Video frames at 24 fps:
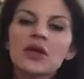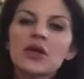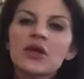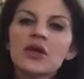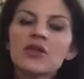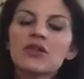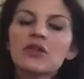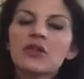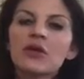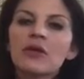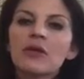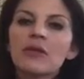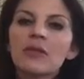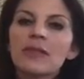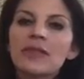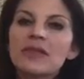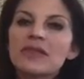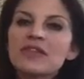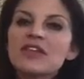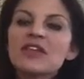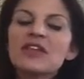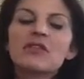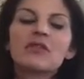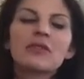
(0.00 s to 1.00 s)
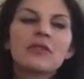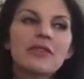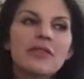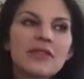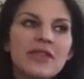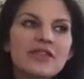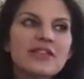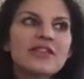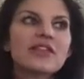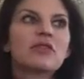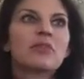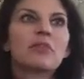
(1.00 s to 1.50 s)
So this
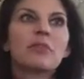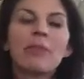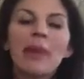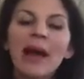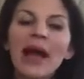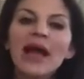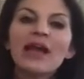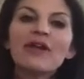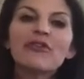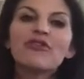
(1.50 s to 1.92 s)
is by